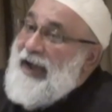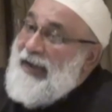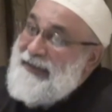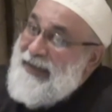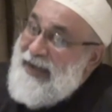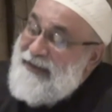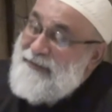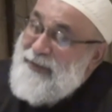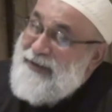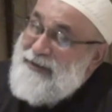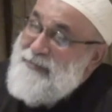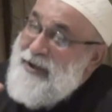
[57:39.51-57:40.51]
Ali
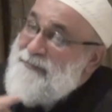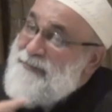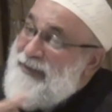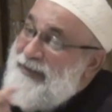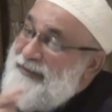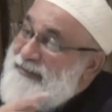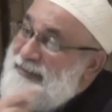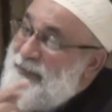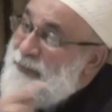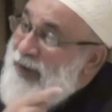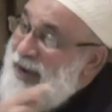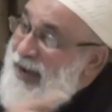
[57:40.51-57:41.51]
Akbar, remember, is the
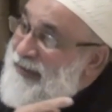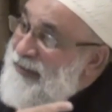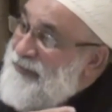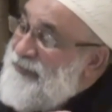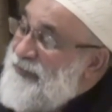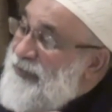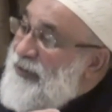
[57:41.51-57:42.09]
warith